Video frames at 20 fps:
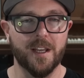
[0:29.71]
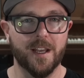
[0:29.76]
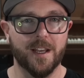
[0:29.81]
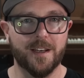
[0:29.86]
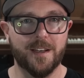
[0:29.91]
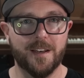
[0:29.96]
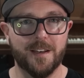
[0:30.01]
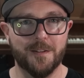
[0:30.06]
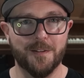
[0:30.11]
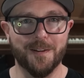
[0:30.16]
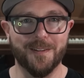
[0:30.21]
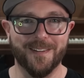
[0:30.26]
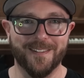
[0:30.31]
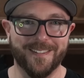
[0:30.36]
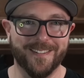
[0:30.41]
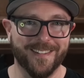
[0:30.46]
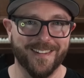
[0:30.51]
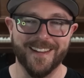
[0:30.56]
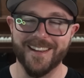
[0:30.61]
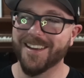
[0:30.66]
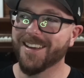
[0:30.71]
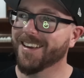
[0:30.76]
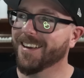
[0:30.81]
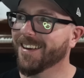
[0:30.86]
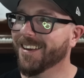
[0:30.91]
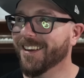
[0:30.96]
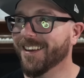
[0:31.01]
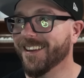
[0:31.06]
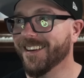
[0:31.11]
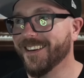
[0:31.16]
And
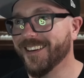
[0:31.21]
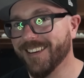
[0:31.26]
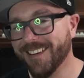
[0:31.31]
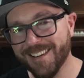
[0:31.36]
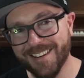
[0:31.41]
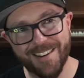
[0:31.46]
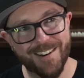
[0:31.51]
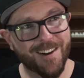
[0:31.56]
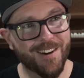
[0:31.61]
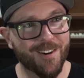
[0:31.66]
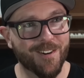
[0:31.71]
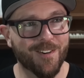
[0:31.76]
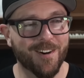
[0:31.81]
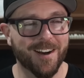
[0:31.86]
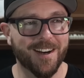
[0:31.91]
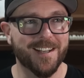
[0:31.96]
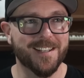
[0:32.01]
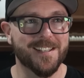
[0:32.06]
no one